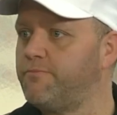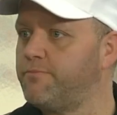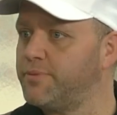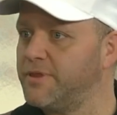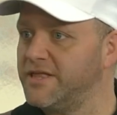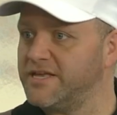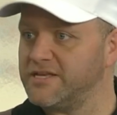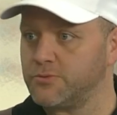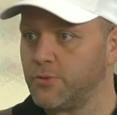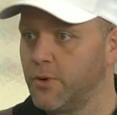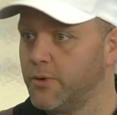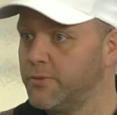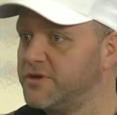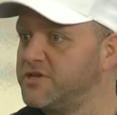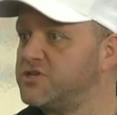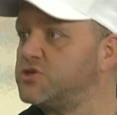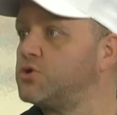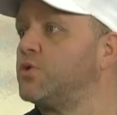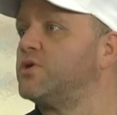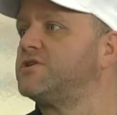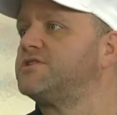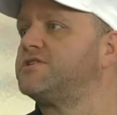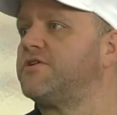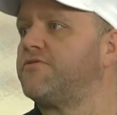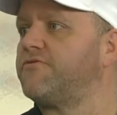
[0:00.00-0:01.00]
place where we
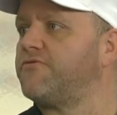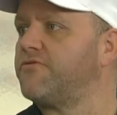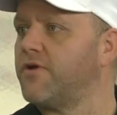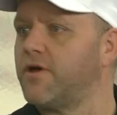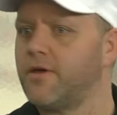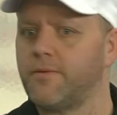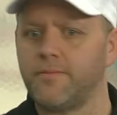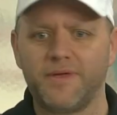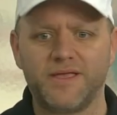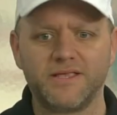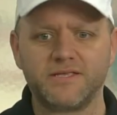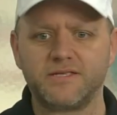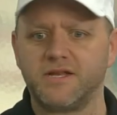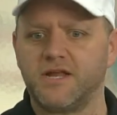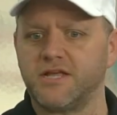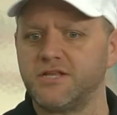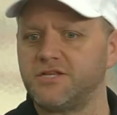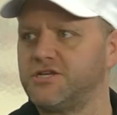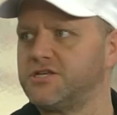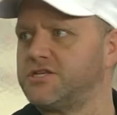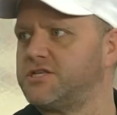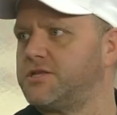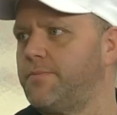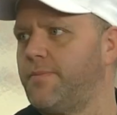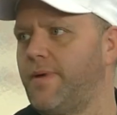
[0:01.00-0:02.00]
source it from. It's not
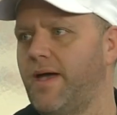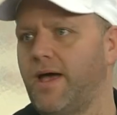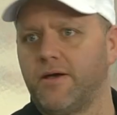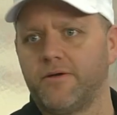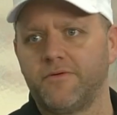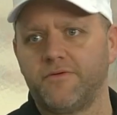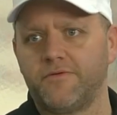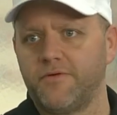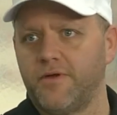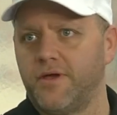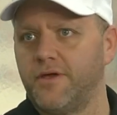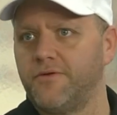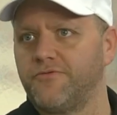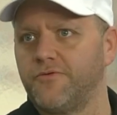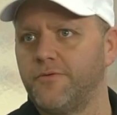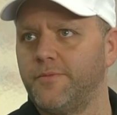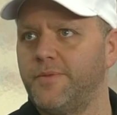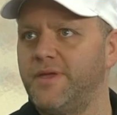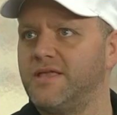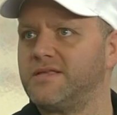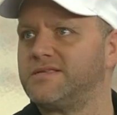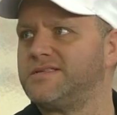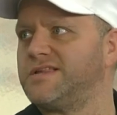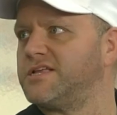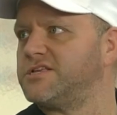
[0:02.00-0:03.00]
just about, uh, for me,
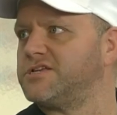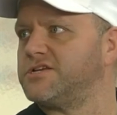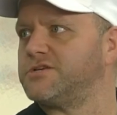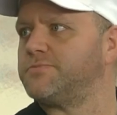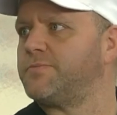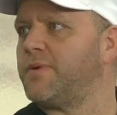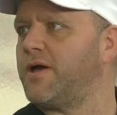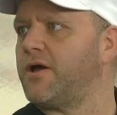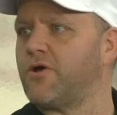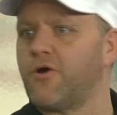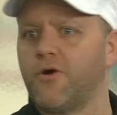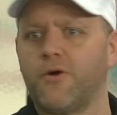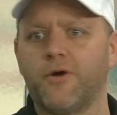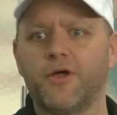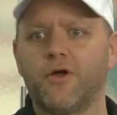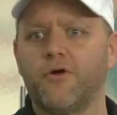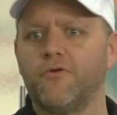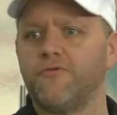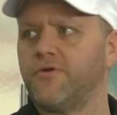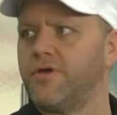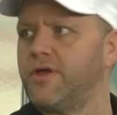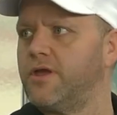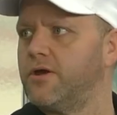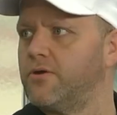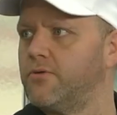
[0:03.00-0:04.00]
it's not just about going
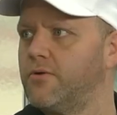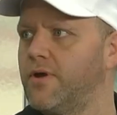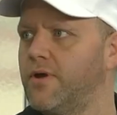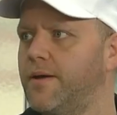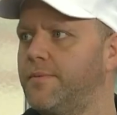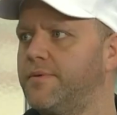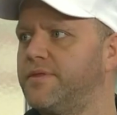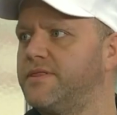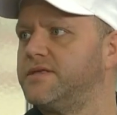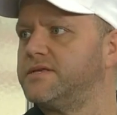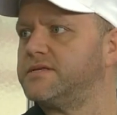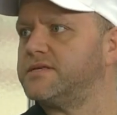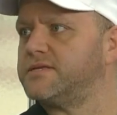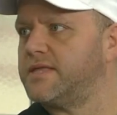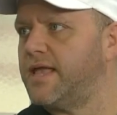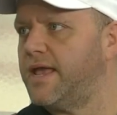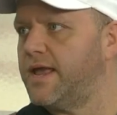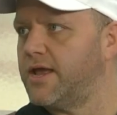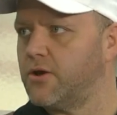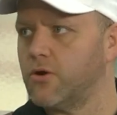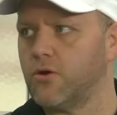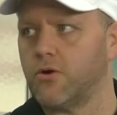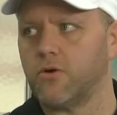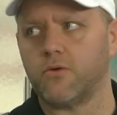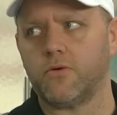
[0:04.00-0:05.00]
over here and grabbing this steak
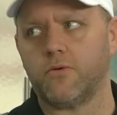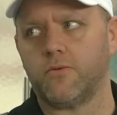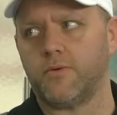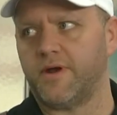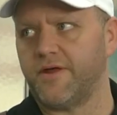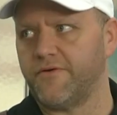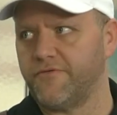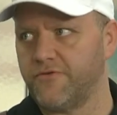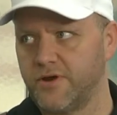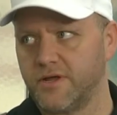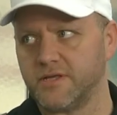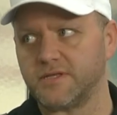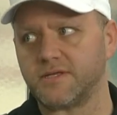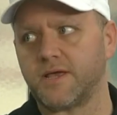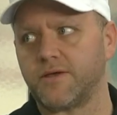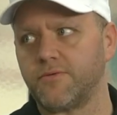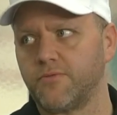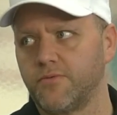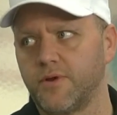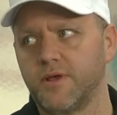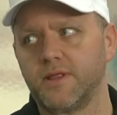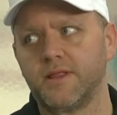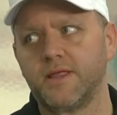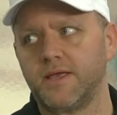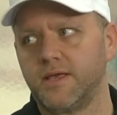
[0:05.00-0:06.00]
or, or whatever it is. Don't really...
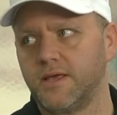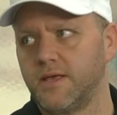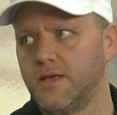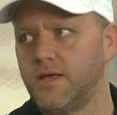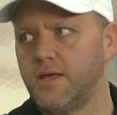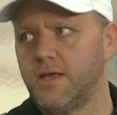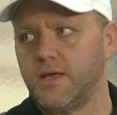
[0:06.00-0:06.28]
just grab